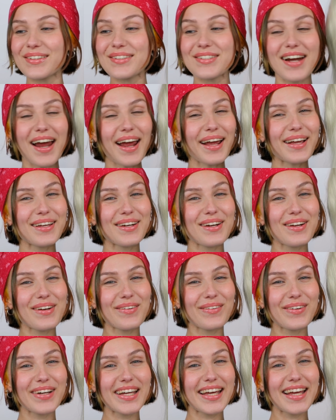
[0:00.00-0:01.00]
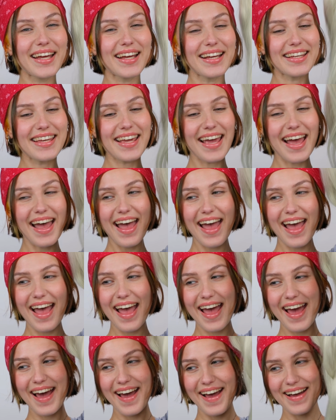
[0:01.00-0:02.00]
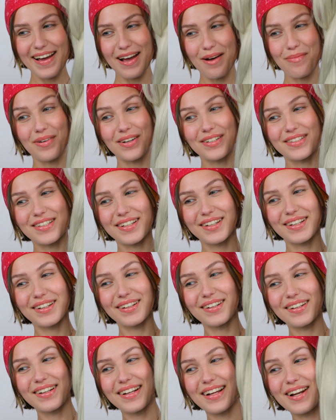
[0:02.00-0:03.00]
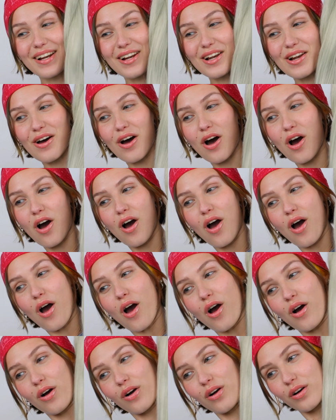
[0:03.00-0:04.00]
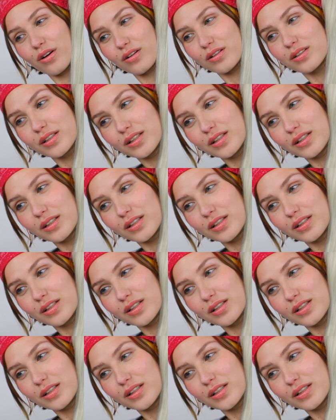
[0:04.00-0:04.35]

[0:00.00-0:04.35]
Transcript: we're trying it on a wig. Yay! A particularly long